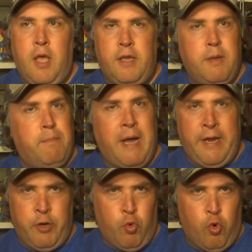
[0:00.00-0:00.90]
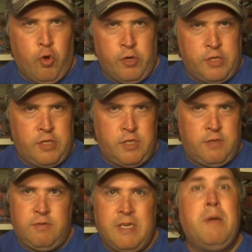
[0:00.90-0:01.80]
Combiner
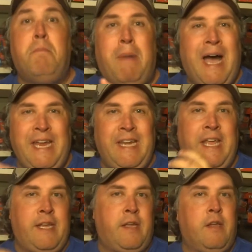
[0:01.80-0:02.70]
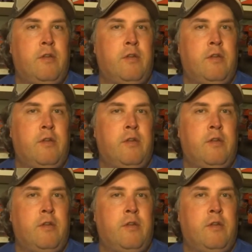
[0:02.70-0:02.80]
Wars combining